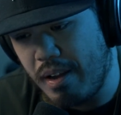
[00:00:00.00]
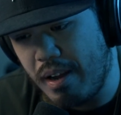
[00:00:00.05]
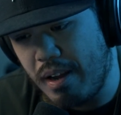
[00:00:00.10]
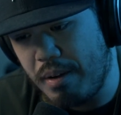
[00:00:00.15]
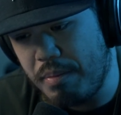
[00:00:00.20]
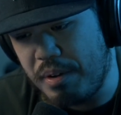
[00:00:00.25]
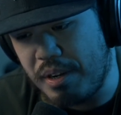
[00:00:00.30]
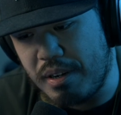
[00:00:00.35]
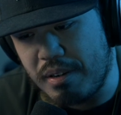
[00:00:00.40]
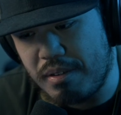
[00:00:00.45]

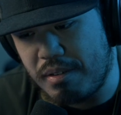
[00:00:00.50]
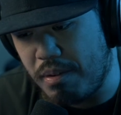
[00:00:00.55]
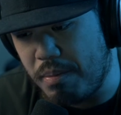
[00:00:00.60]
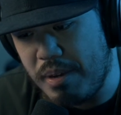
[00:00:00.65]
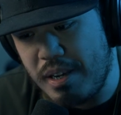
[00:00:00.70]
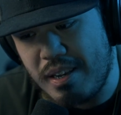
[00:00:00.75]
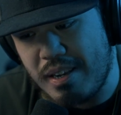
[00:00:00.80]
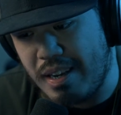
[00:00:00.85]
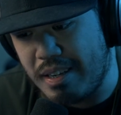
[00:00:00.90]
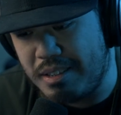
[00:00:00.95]
To
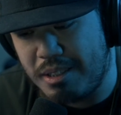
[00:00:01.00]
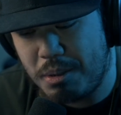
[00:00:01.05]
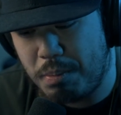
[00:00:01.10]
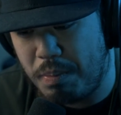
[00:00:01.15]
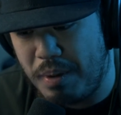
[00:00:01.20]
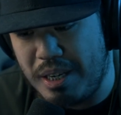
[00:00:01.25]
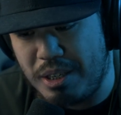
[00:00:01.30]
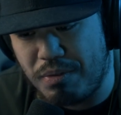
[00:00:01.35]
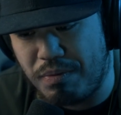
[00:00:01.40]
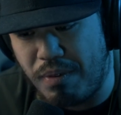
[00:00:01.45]
me, that
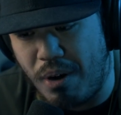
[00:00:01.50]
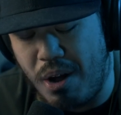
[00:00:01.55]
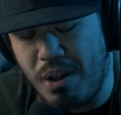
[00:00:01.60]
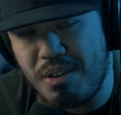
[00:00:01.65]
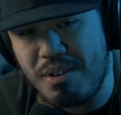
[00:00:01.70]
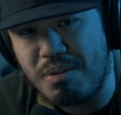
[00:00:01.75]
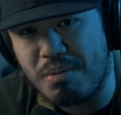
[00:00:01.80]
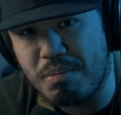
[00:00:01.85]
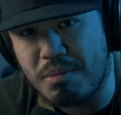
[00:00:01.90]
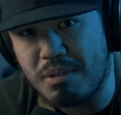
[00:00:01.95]
speaks
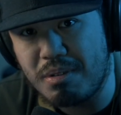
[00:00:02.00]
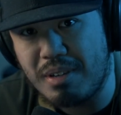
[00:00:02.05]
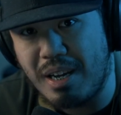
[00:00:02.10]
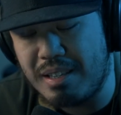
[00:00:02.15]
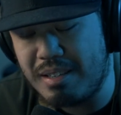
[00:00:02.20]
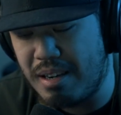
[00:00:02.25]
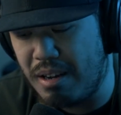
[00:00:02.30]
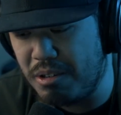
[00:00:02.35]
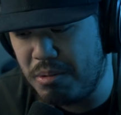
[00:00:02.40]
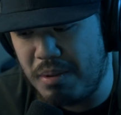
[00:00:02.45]
volumes.
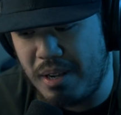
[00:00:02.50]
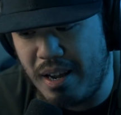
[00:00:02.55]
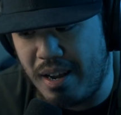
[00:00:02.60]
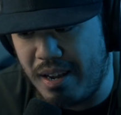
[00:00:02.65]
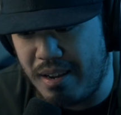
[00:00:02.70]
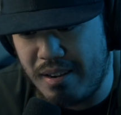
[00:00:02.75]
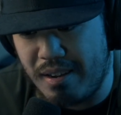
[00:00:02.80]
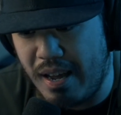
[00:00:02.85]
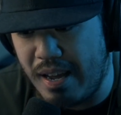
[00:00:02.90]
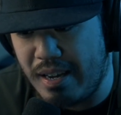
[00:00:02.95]
That tells me that
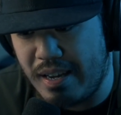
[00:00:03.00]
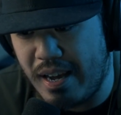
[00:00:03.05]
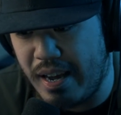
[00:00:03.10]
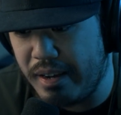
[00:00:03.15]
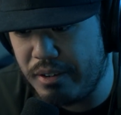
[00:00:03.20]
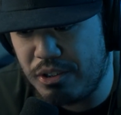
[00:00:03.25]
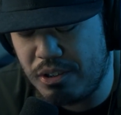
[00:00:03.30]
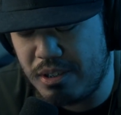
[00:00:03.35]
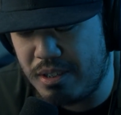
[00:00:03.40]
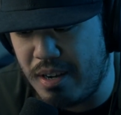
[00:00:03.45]
8K
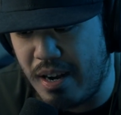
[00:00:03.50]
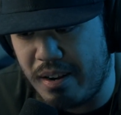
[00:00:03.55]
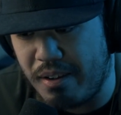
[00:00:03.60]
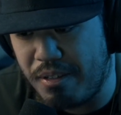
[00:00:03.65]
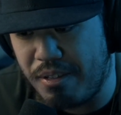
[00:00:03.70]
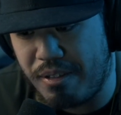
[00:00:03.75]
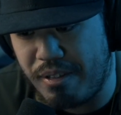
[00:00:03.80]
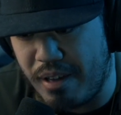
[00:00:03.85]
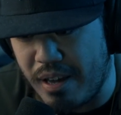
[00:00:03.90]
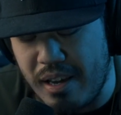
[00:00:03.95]
is just not a
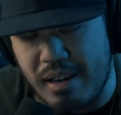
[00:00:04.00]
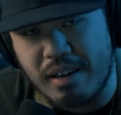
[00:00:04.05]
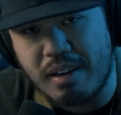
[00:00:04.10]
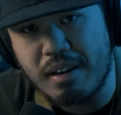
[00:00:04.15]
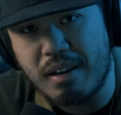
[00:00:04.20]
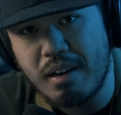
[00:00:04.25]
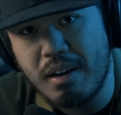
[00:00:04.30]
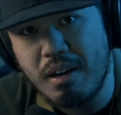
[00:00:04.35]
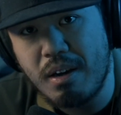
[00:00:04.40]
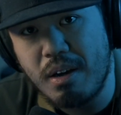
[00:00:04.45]
thing
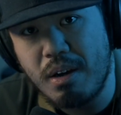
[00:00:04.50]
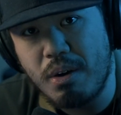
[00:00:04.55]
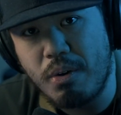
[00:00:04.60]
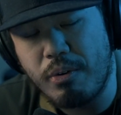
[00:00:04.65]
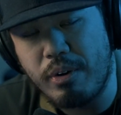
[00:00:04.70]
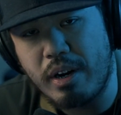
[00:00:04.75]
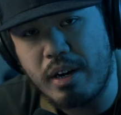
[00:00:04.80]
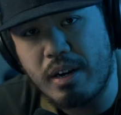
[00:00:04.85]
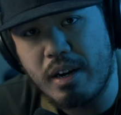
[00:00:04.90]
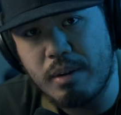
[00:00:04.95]

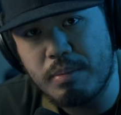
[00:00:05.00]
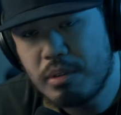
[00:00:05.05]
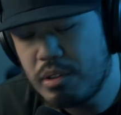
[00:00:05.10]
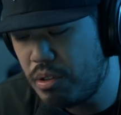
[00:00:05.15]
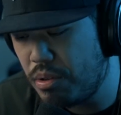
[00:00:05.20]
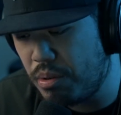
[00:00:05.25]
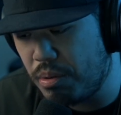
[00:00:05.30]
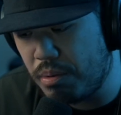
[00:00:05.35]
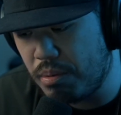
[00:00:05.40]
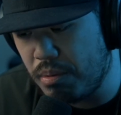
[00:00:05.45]
when it comes
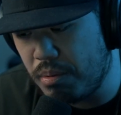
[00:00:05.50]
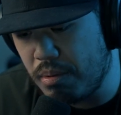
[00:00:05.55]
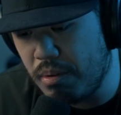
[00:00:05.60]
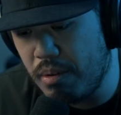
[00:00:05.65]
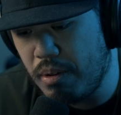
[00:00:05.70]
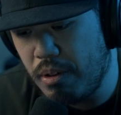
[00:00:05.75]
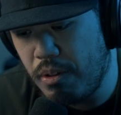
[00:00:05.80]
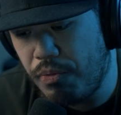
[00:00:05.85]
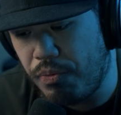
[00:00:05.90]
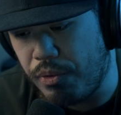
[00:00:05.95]
to,
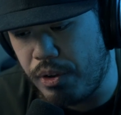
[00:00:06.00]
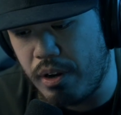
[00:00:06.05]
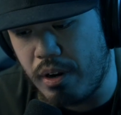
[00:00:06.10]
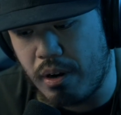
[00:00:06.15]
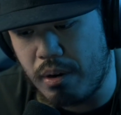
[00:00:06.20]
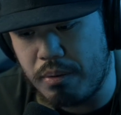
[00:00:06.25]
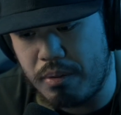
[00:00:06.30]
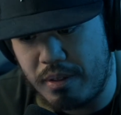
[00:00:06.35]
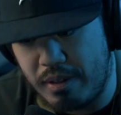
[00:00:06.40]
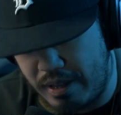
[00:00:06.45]

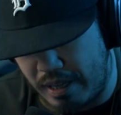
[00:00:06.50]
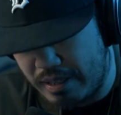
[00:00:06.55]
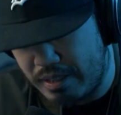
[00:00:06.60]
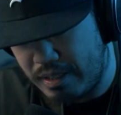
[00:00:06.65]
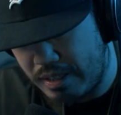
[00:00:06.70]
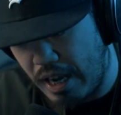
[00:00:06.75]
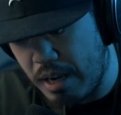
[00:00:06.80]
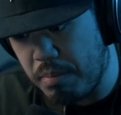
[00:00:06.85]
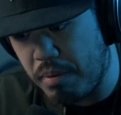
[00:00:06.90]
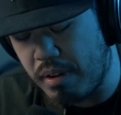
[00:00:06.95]
this
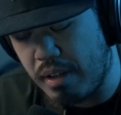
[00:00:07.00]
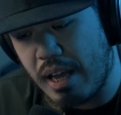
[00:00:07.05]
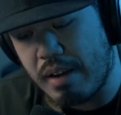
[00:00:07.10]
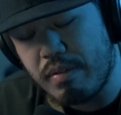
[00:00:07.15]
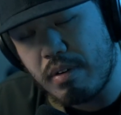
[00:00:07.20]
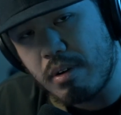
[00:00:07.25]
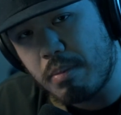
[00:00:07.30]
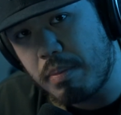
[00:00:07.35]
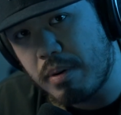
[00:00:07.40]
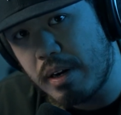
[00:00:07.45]
type of
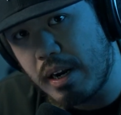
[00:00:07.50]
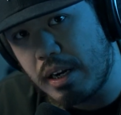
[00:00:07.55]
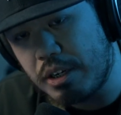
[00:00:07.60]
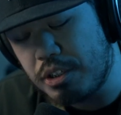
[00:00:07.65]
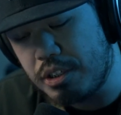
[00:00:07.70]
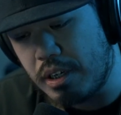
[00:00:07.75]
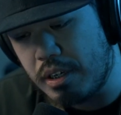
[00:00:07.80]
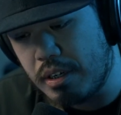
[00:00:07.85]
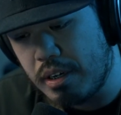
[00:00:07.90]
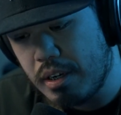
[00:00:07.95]
level of
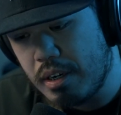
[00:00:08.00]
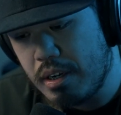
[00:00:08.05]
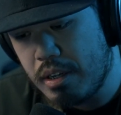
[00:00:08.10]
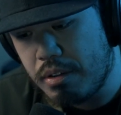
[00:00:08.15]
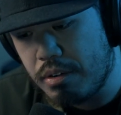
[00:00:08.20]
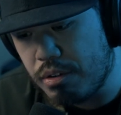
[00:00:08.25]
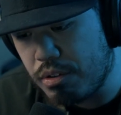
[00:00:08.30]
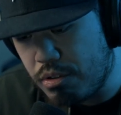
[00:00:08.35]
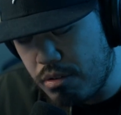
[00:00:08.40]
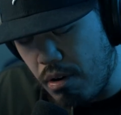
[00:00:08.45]
production.
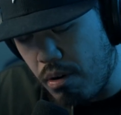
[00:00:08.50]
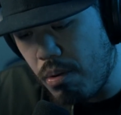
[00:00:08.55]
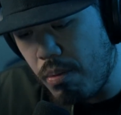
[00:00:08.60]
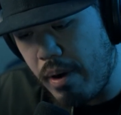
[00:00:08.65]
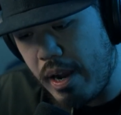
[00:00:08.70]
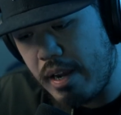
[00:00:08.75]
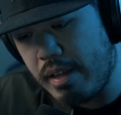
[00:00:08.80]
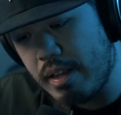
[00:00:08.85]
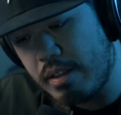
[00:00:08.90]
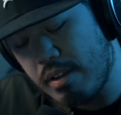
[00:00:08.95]
There's no
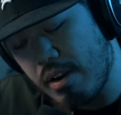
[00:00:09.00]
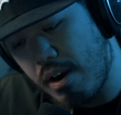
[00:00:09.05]
way that the